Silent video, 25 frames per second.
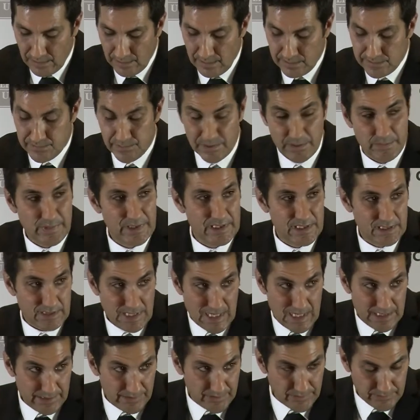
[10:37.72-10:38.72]
to an opinion
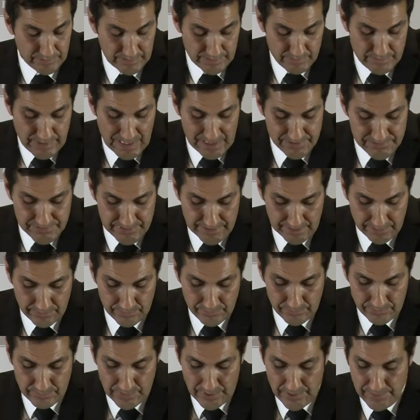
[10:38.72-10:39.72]
article that Patrick
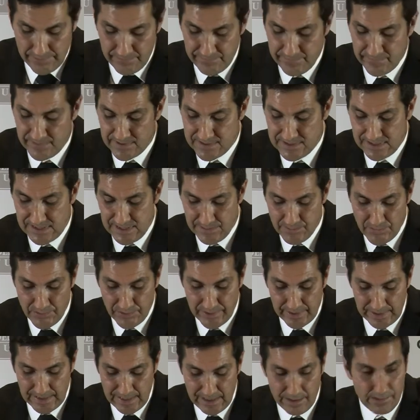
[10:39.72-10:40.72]
wrote for the Sydney
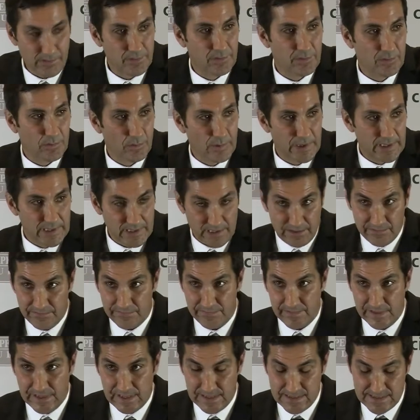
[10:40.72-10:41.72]
Morning Herald when his
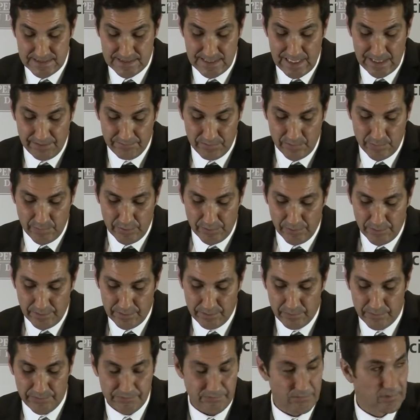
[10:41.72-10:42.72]
For Kids' Sake
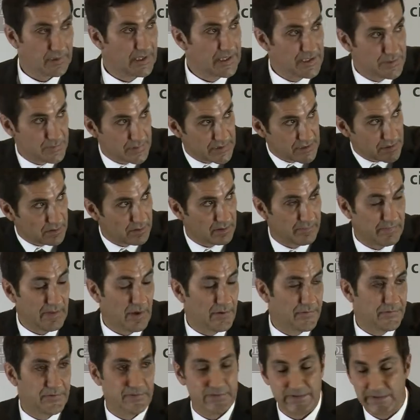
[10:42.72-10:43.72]
report was released, which a lot of
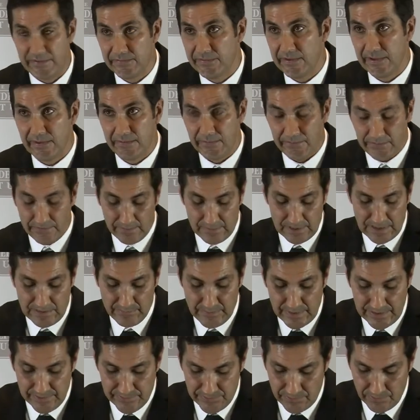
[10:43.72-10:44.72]
those statistics have
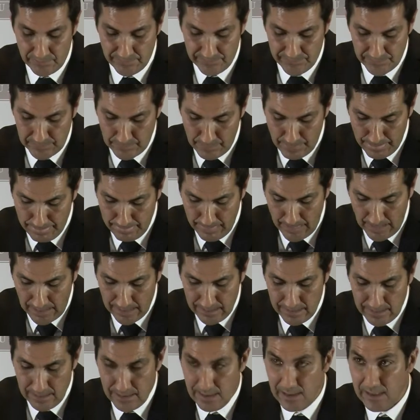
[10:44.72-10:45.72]
been drawn from.
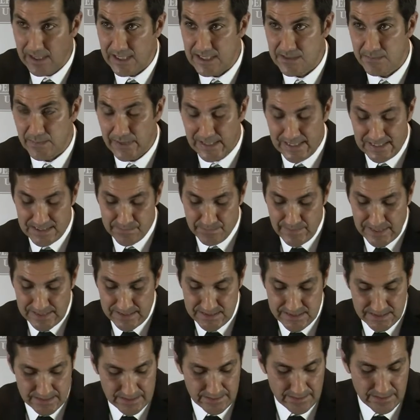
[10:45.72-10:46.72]
His piece
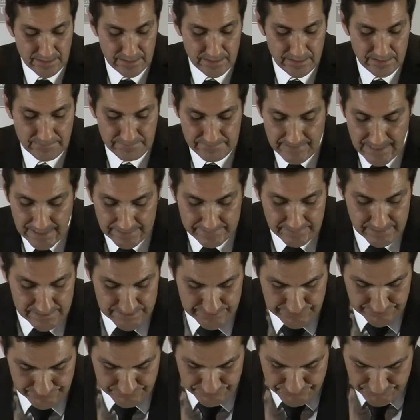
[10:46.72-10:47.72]
mentioned the fact that
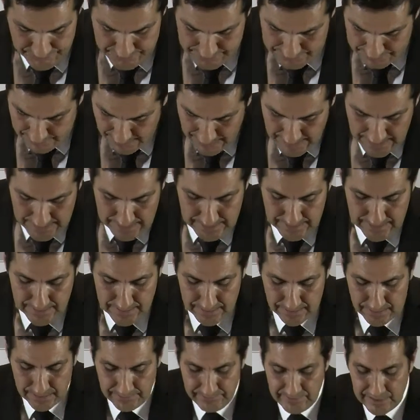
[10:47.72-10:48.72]
children
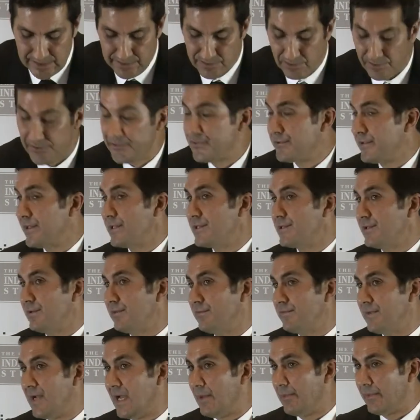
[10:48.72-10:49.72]
living in non-traditional
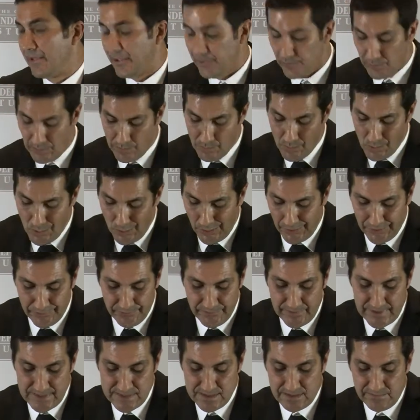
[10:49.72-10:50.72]
families were more at
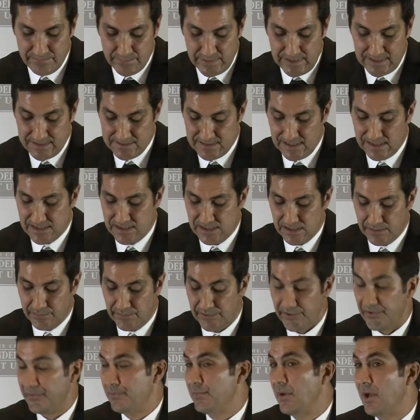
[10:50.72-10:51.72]
risk of being sexually
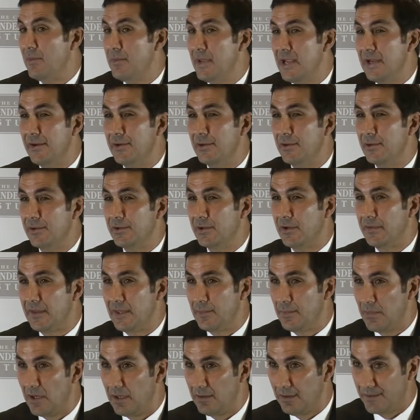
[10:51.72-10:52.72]
abused by men who were not their
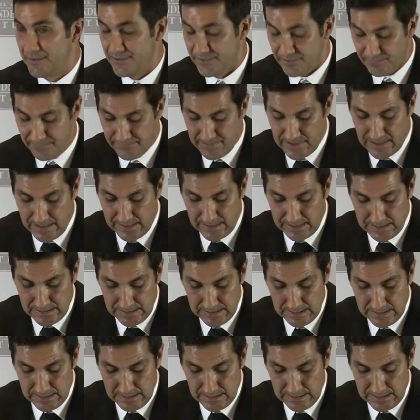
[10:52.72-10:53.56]
biological father.